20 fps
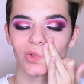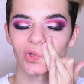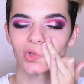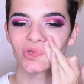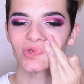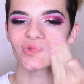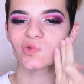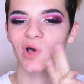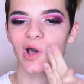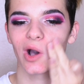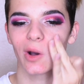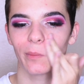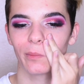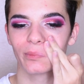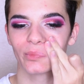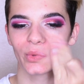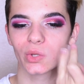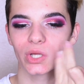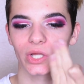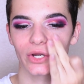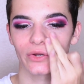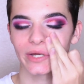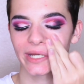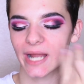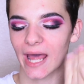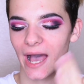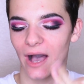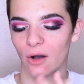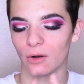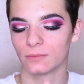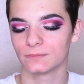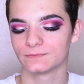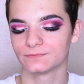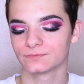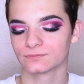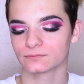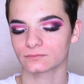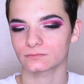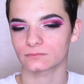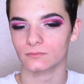and this will help blur it out.
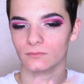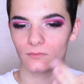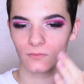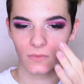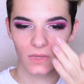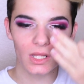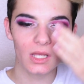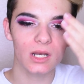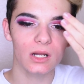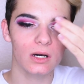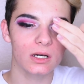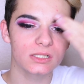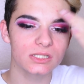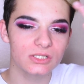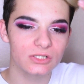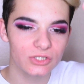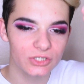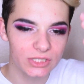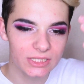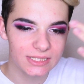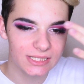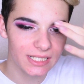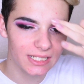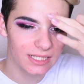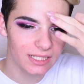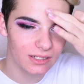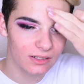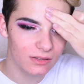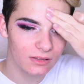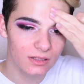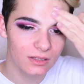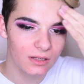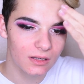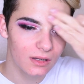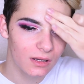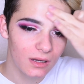I also crease a little